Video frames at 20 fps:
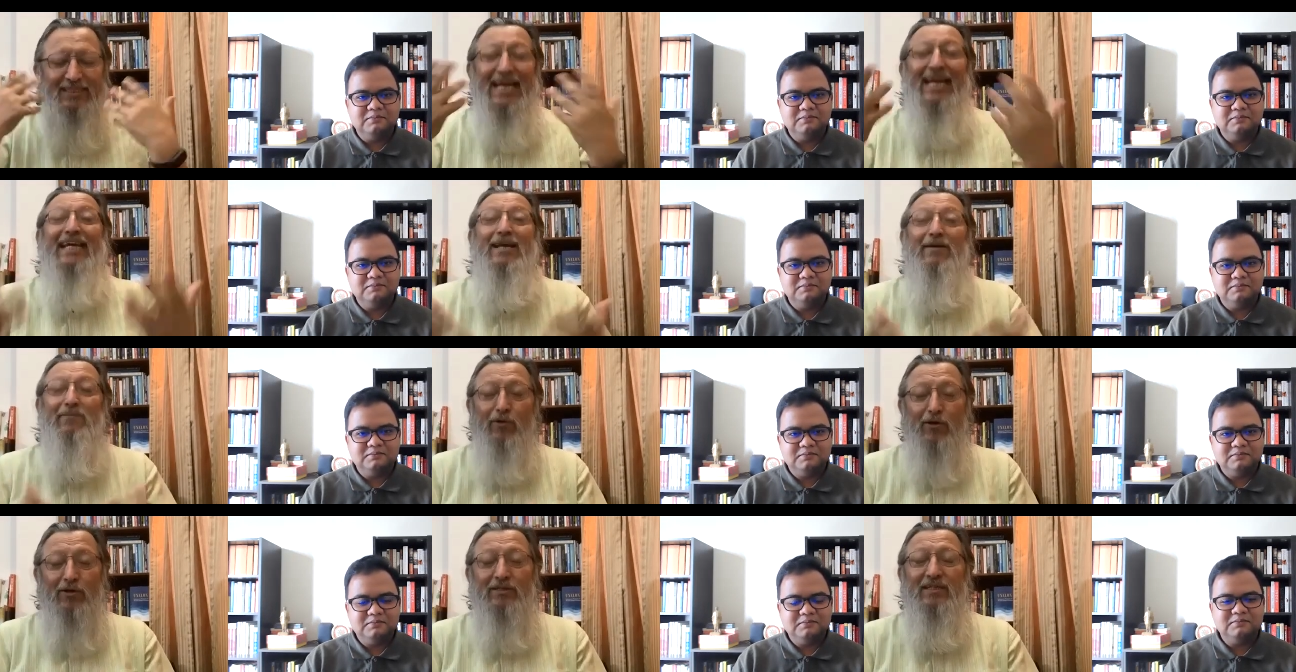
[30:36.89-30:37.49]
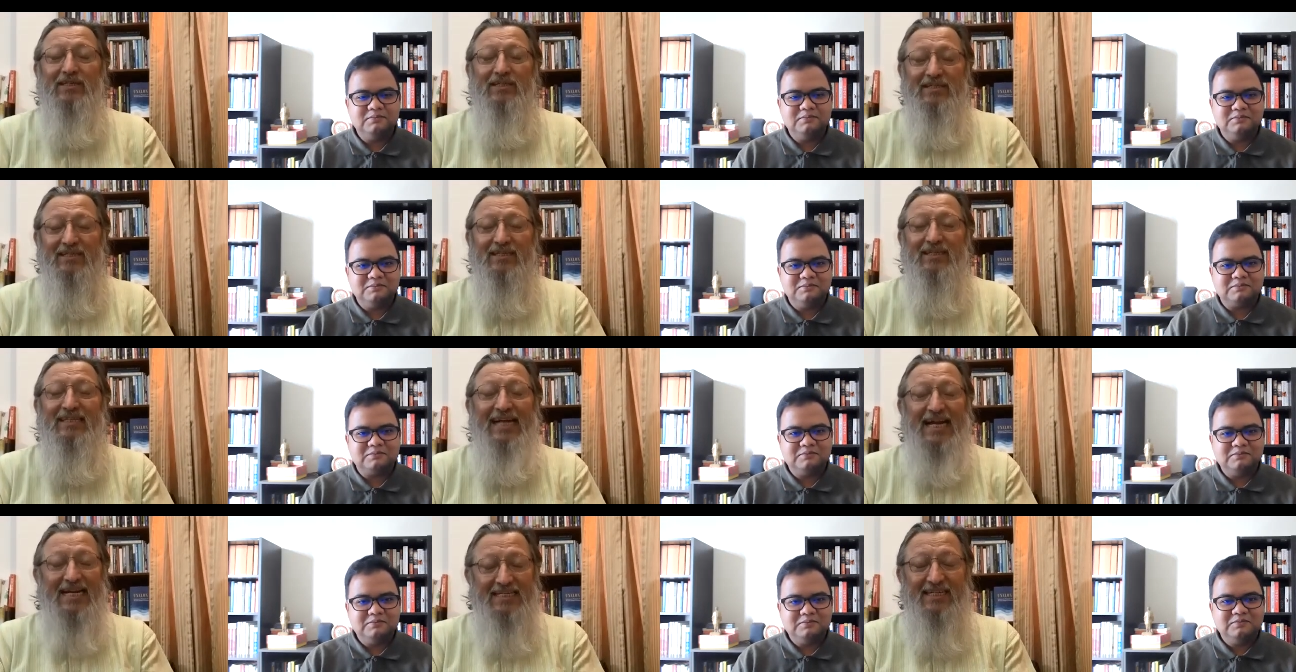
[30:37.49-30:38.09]
Speaker 1: thinking process
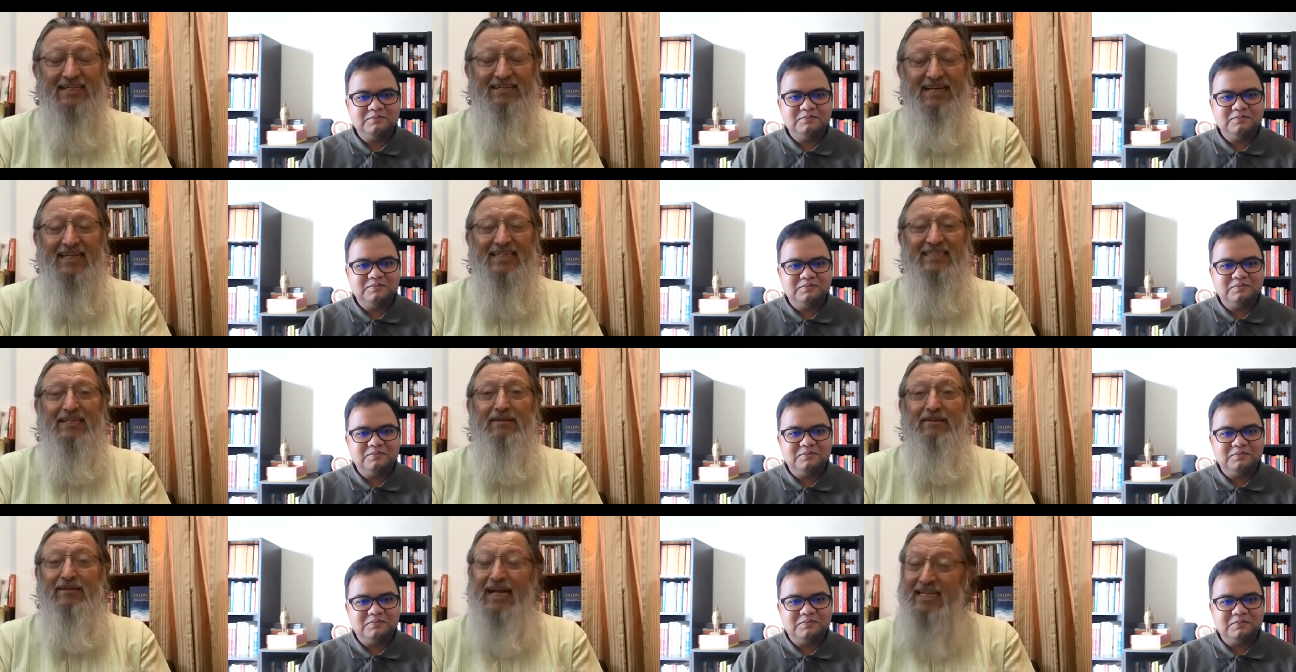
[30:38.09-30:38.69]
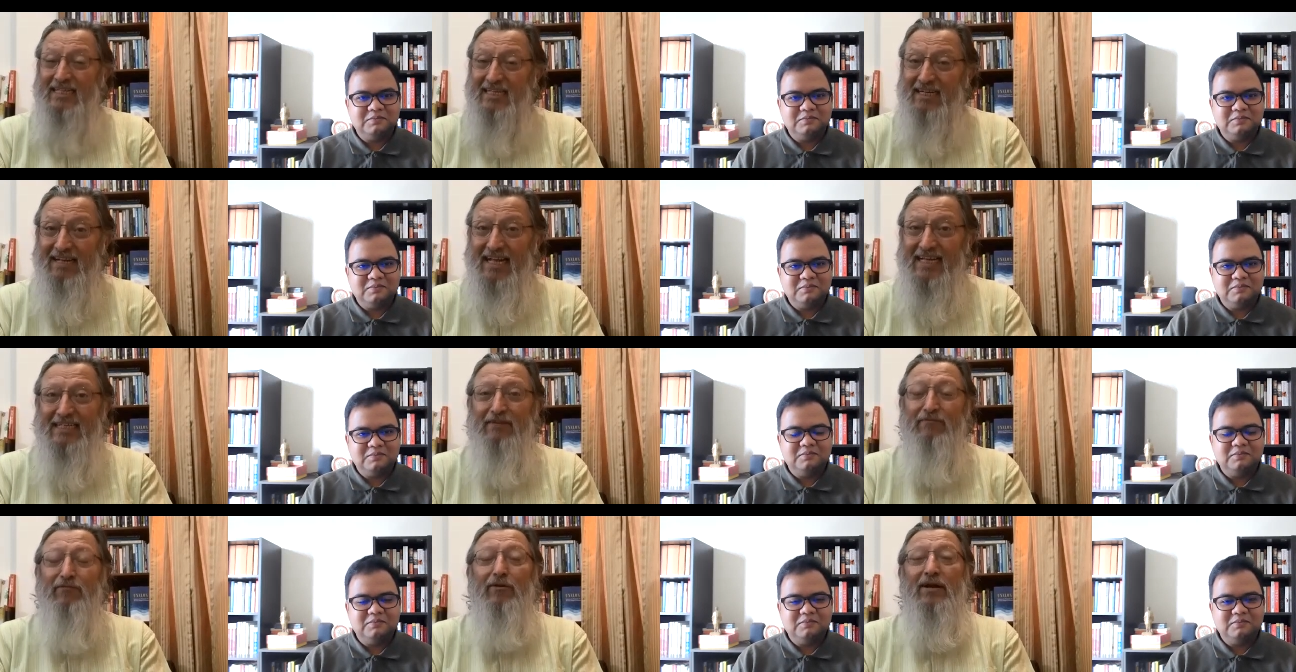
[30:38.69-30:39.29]
that is a tragedy that's a
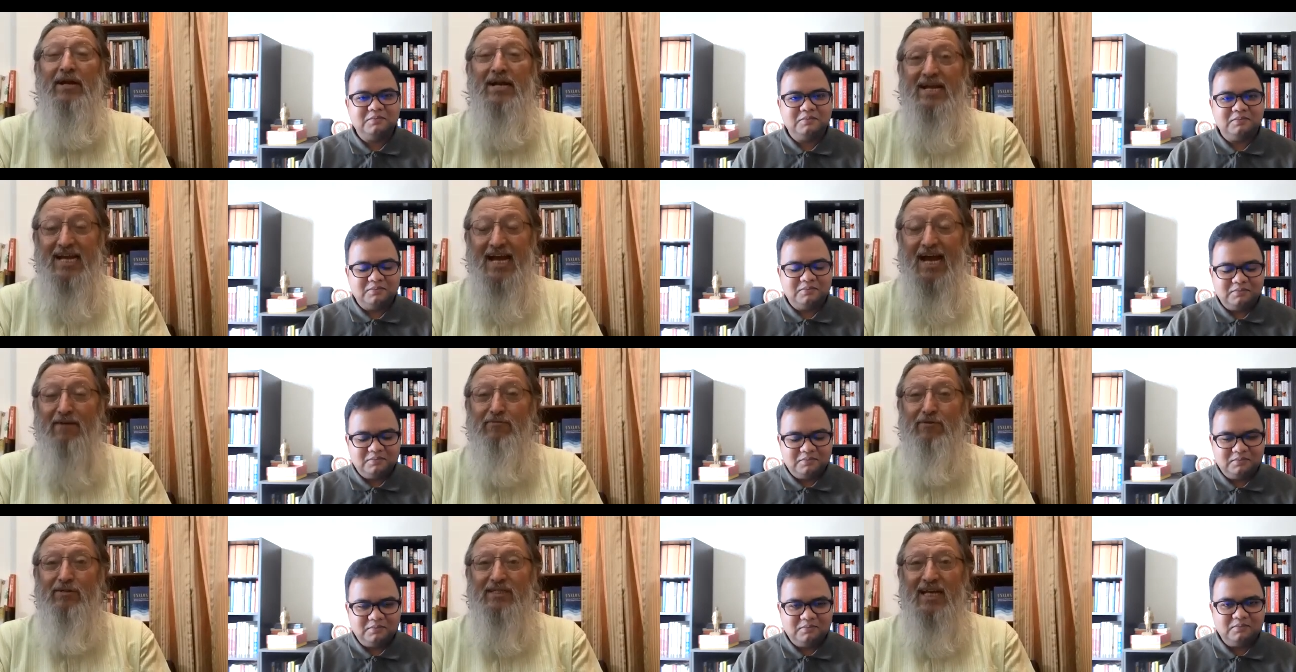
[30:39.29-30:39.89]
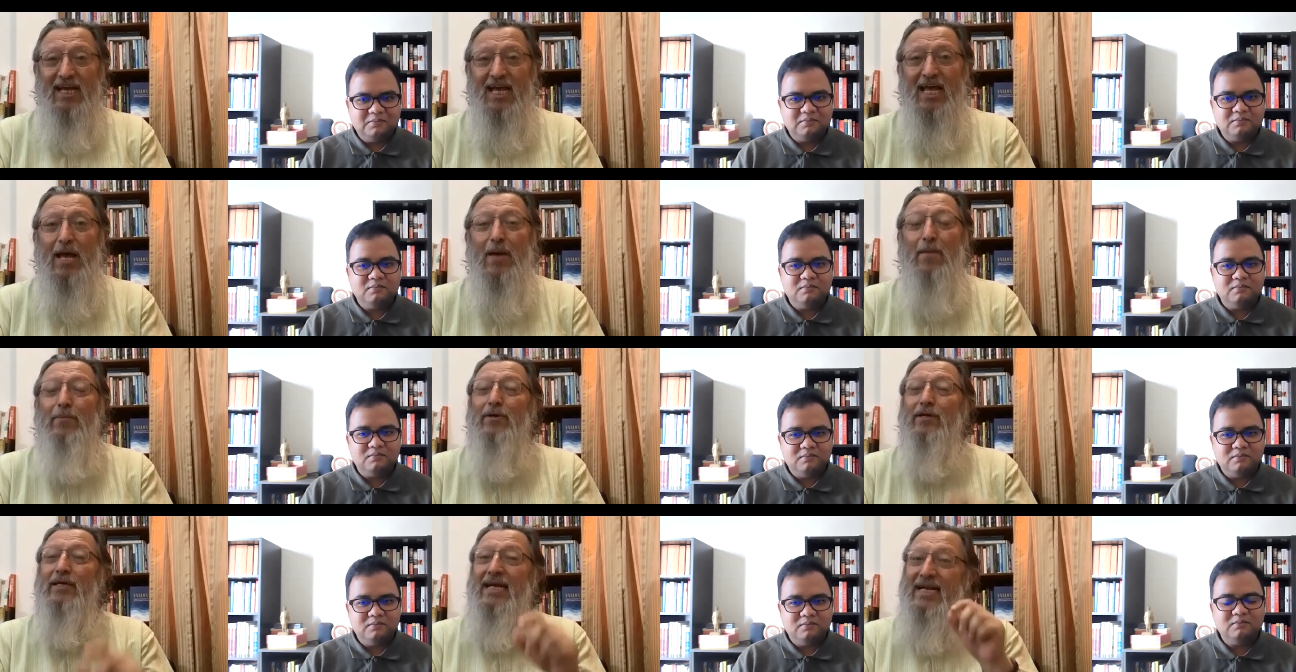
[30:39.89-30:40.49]
tragedy for india i would say
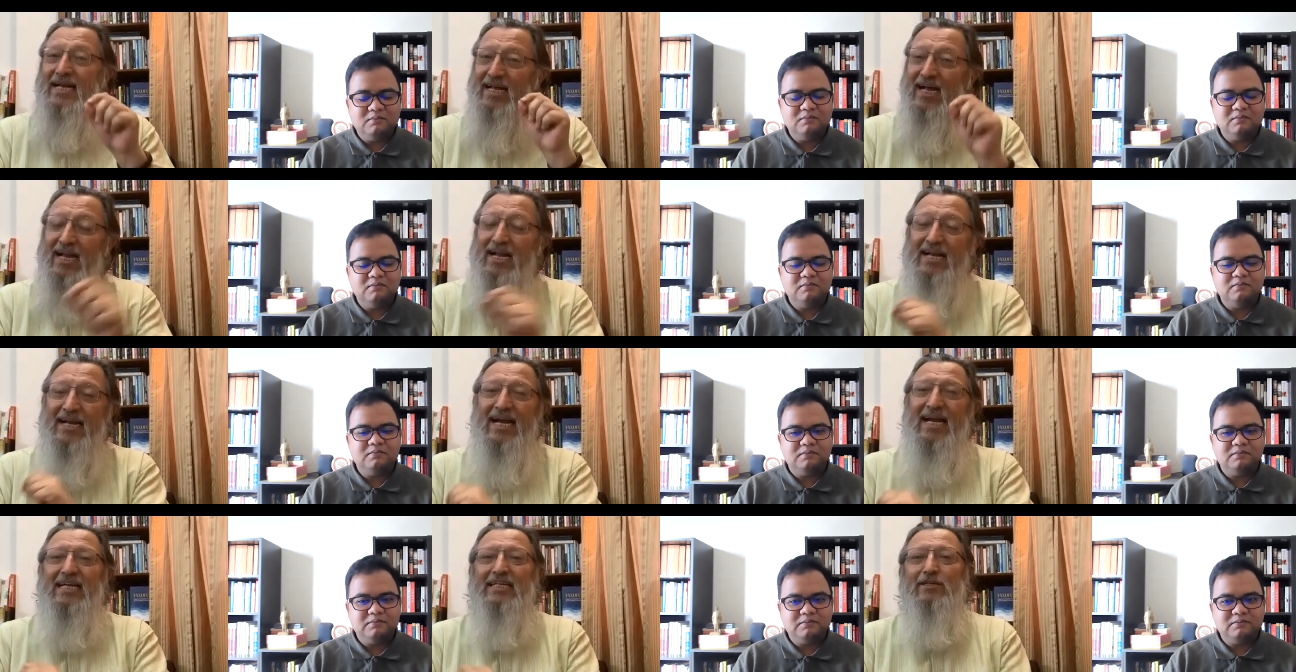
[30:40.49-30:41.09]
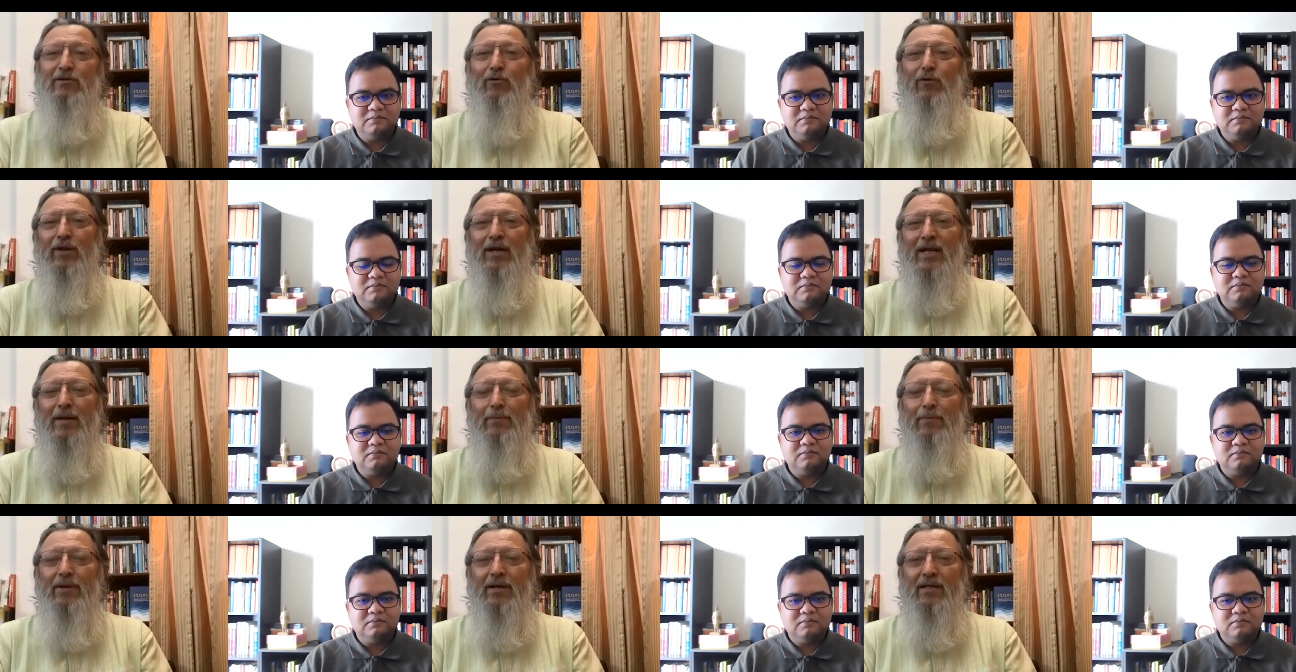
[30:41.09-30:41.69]
because india needs
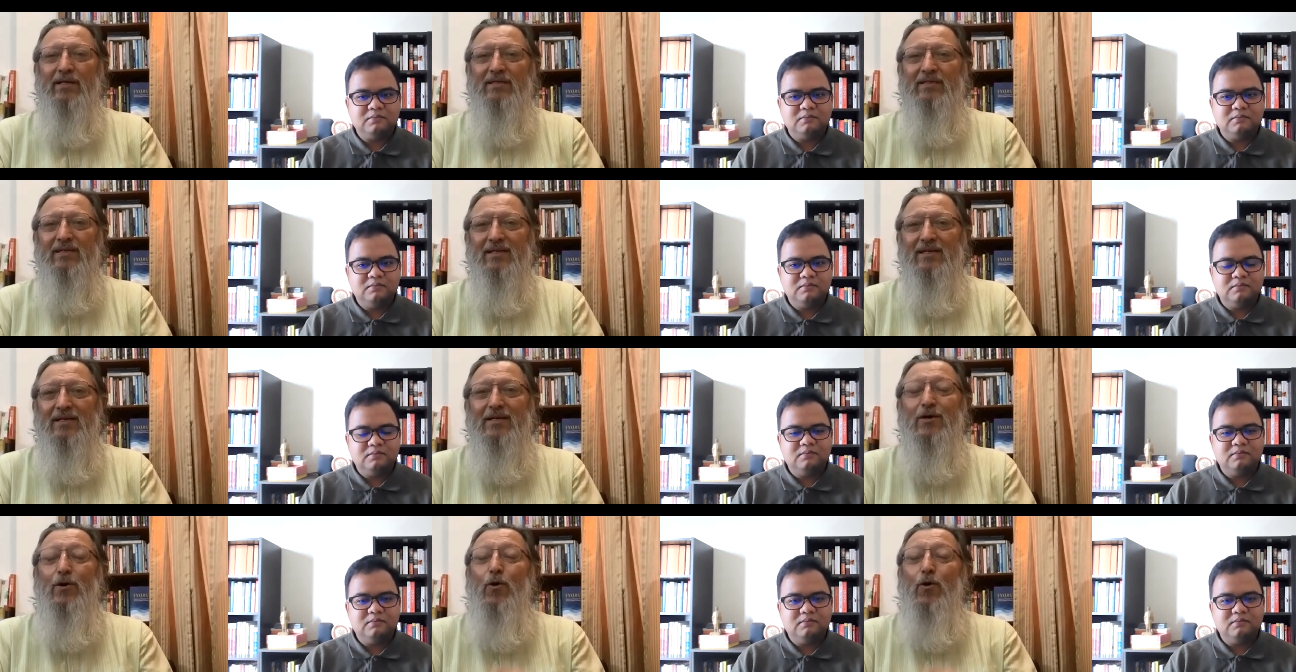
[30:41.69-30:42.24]
good liberals